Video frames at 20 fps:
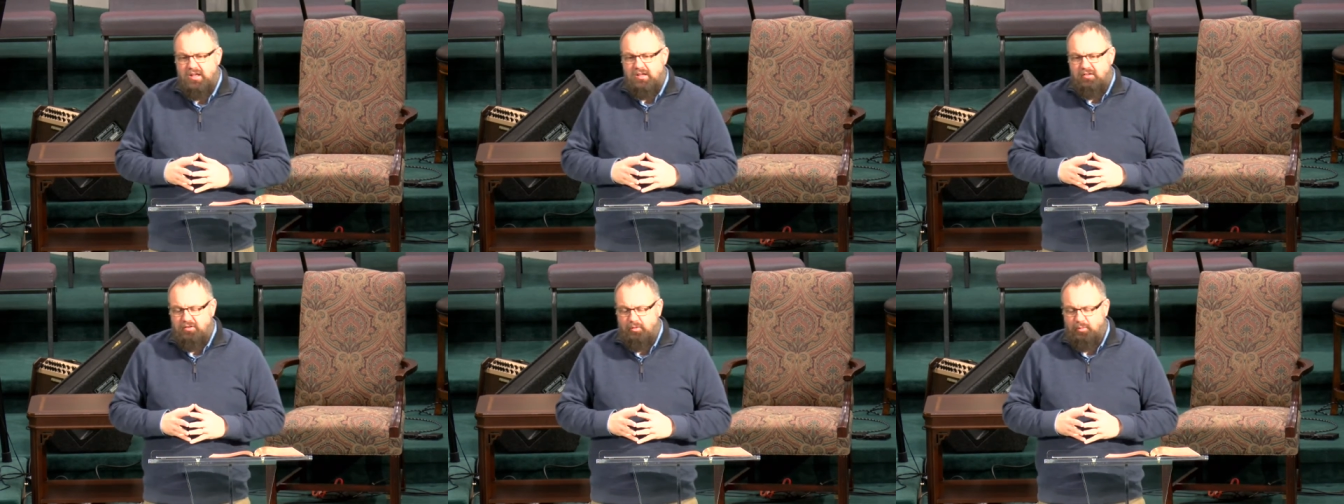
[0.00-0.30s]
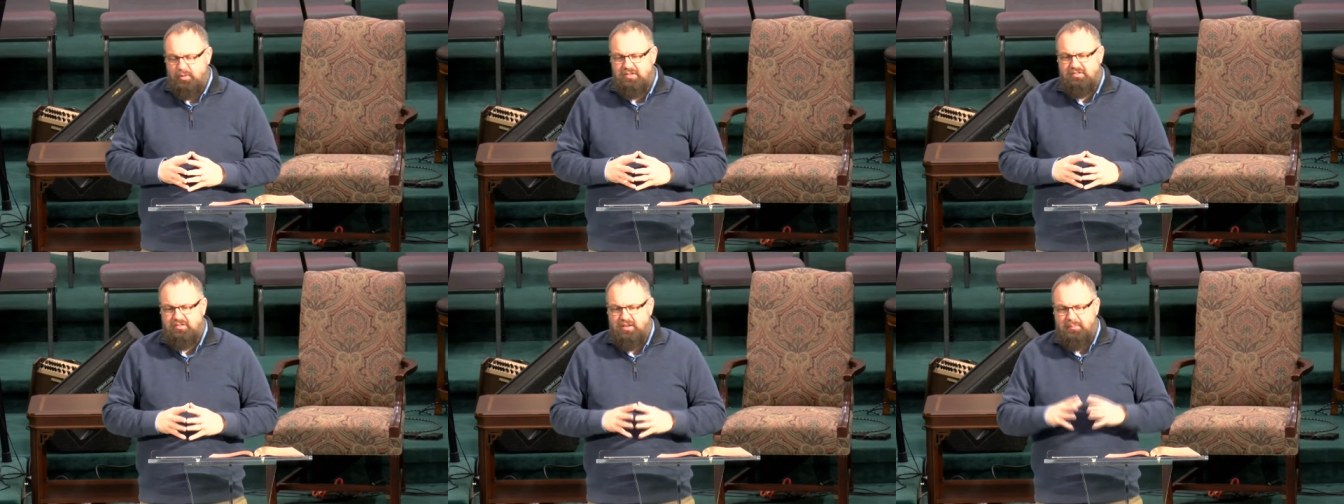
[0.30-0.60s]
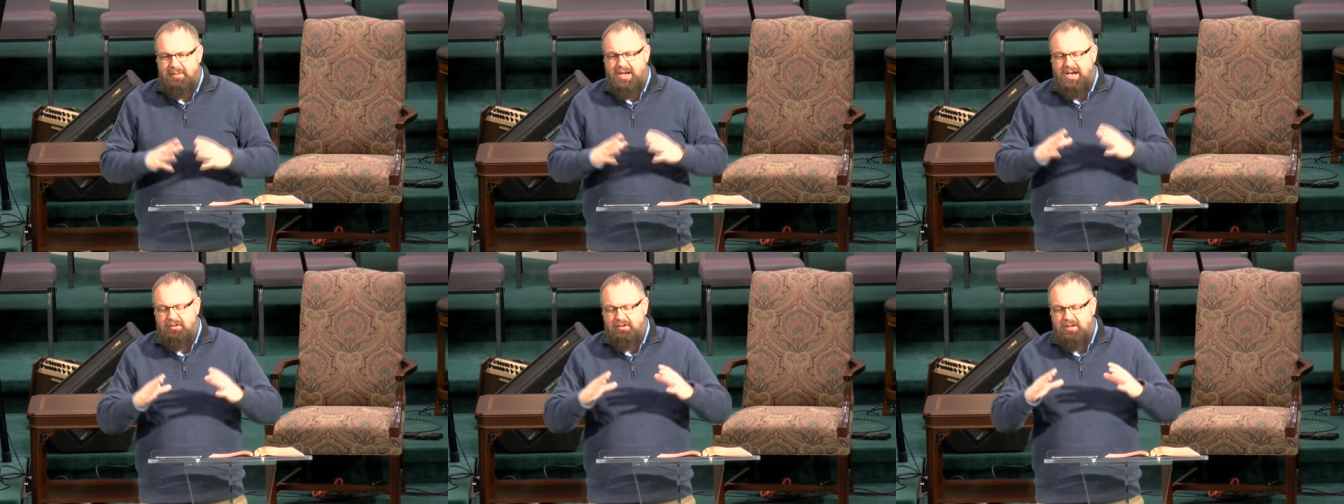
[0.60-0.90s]
do we
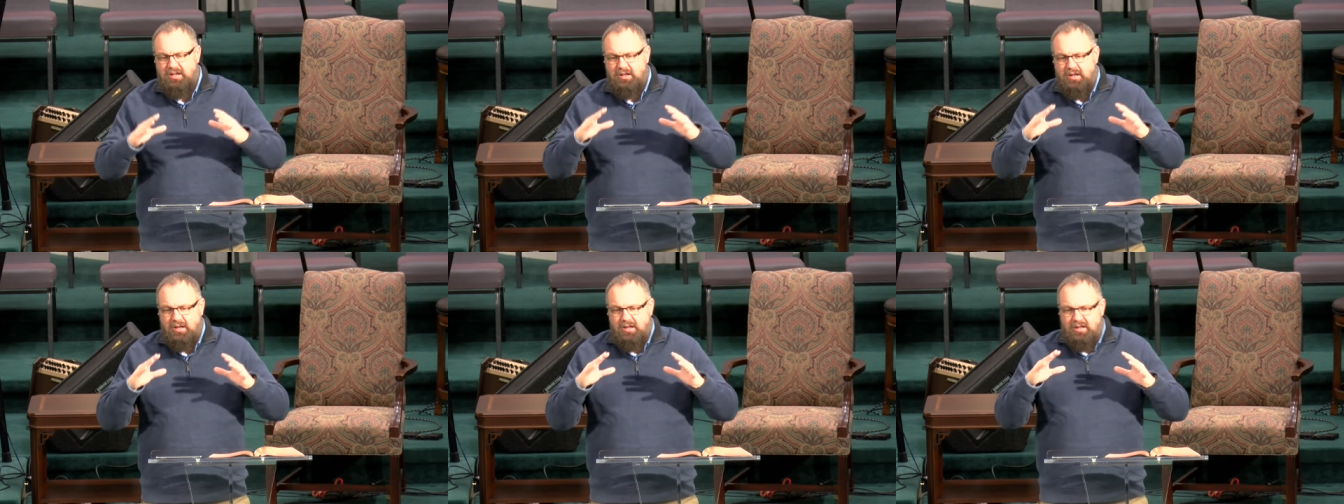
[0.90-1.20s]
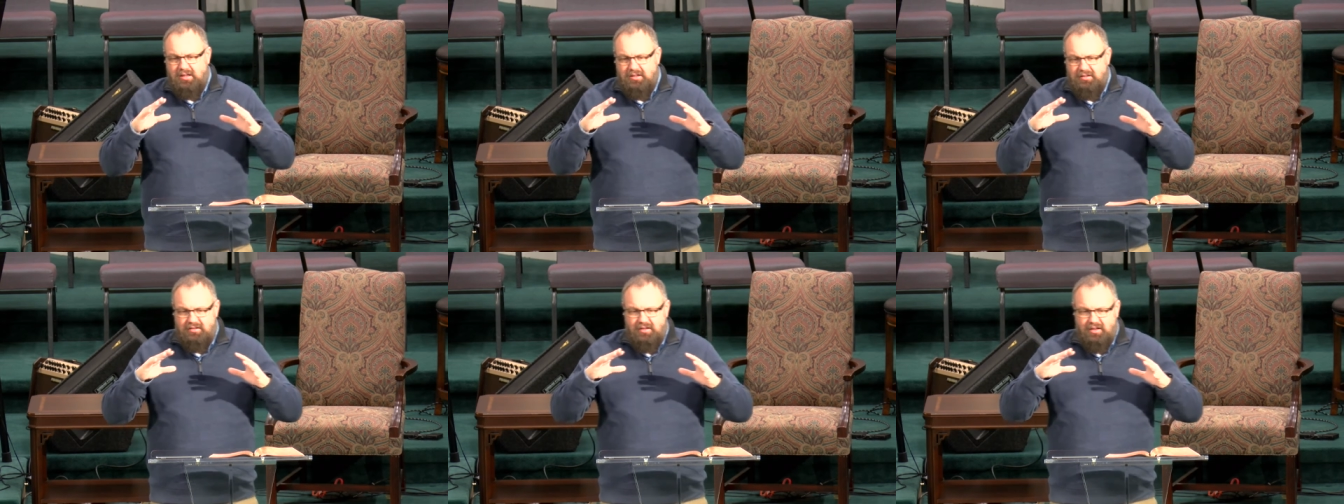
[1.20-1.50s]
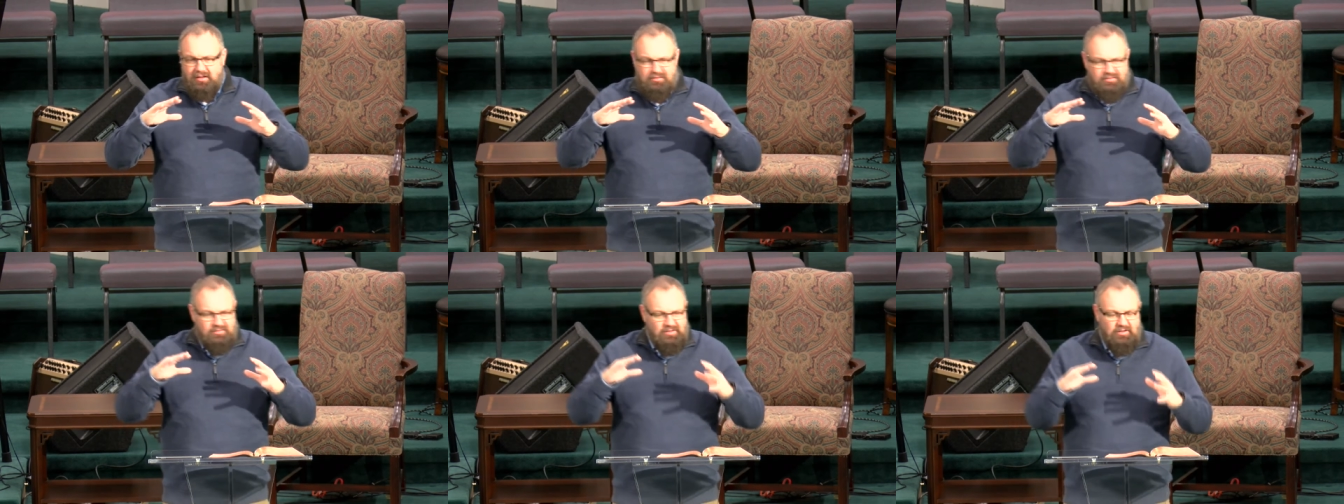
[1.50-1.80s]
somehow get
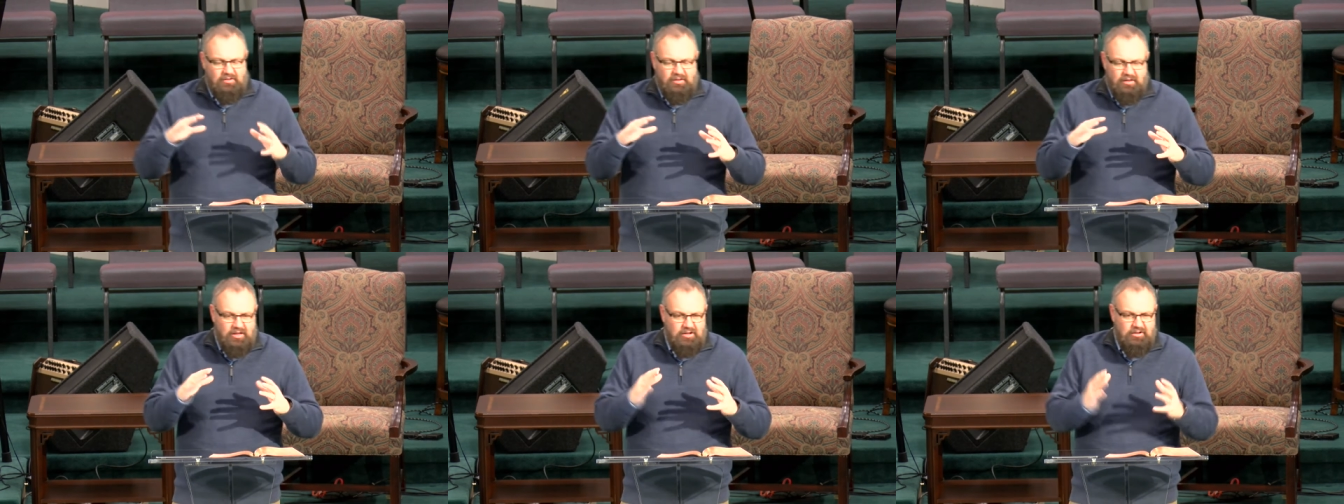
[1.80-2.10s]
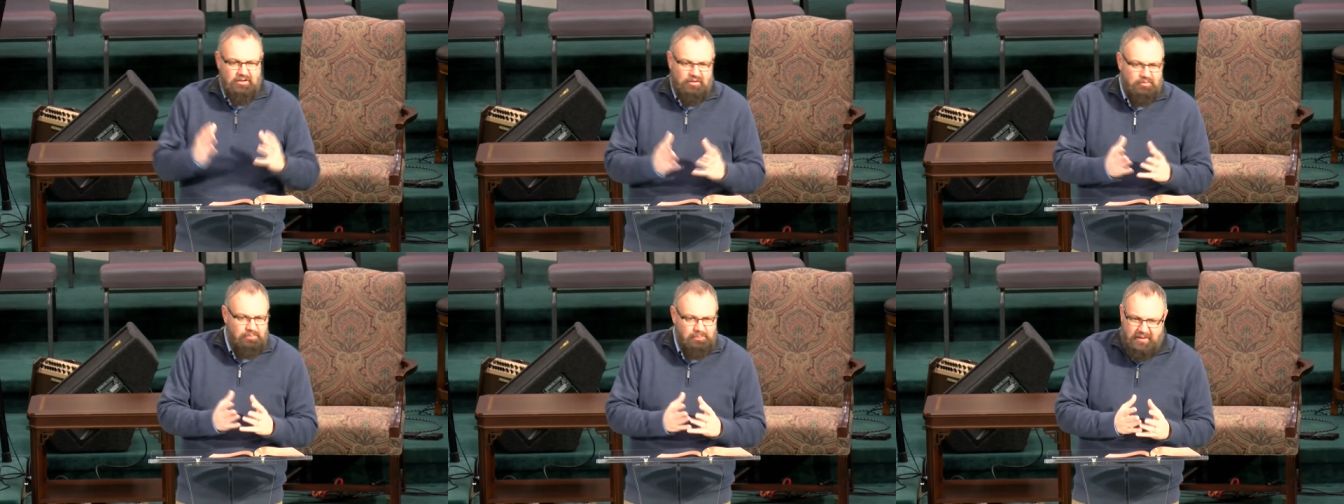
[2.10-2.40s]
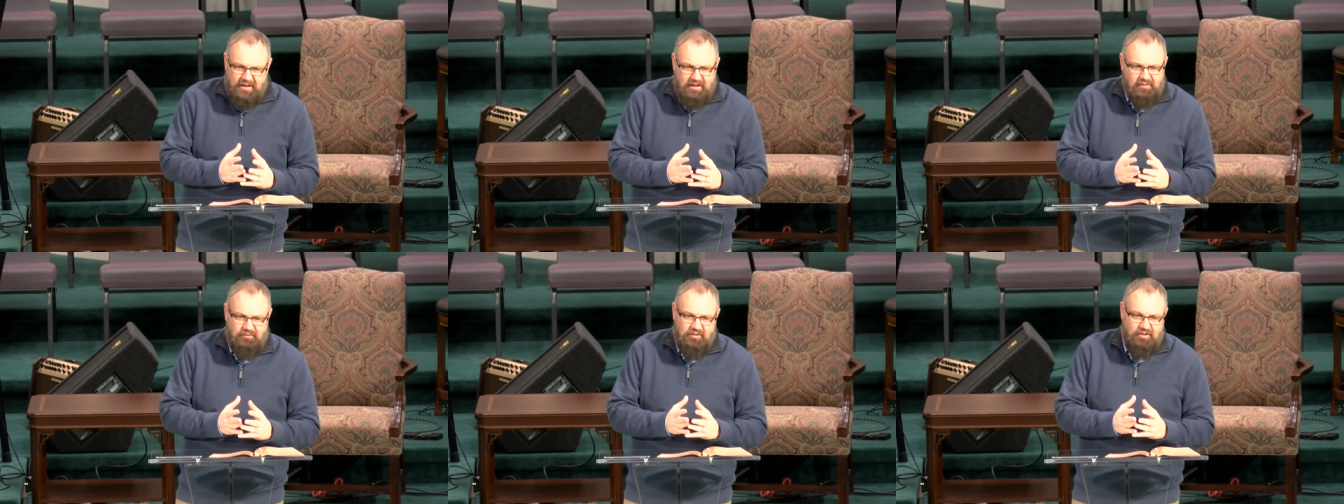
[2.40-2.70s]
in this
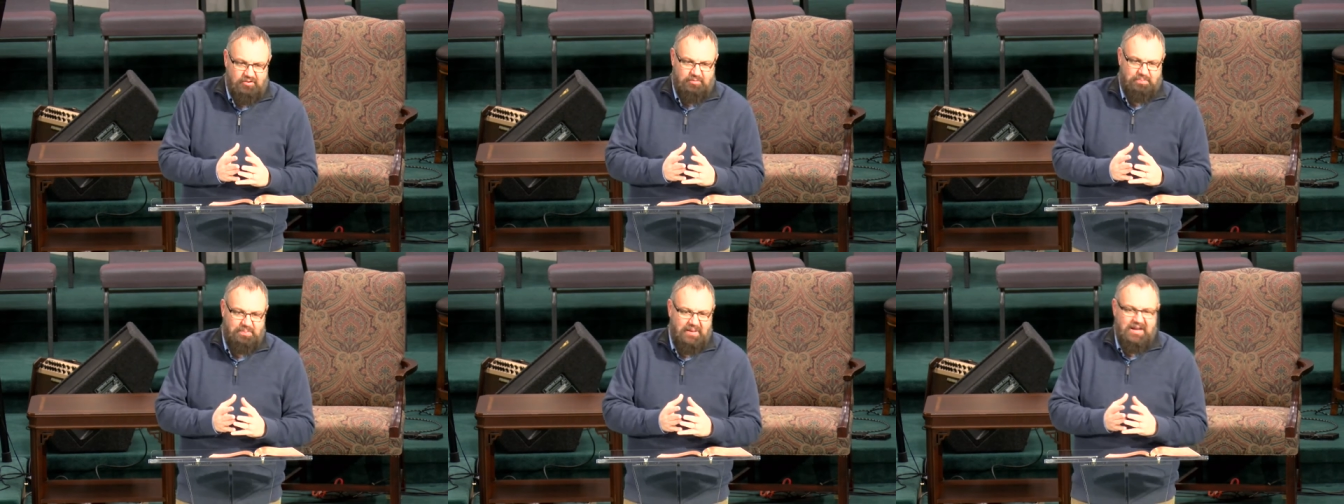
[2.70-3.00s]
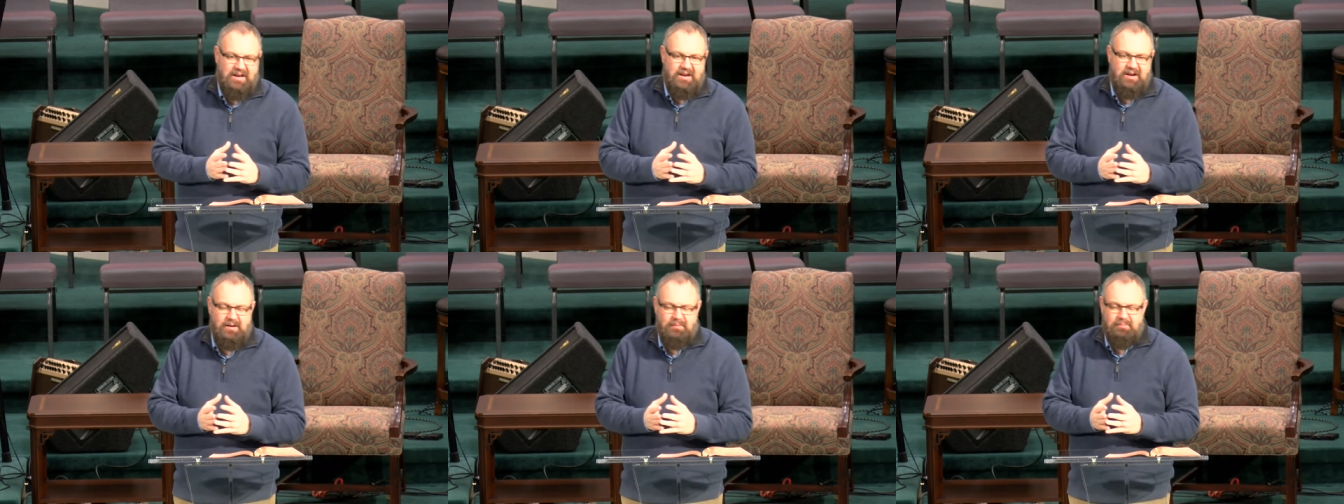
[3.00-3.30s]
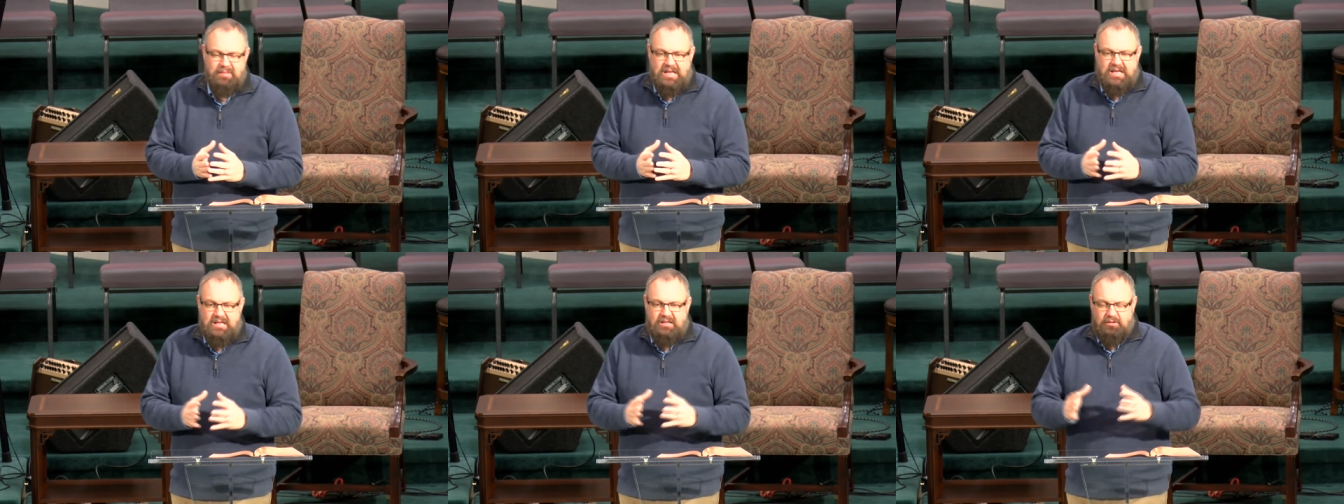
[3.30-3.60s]
pit of despair?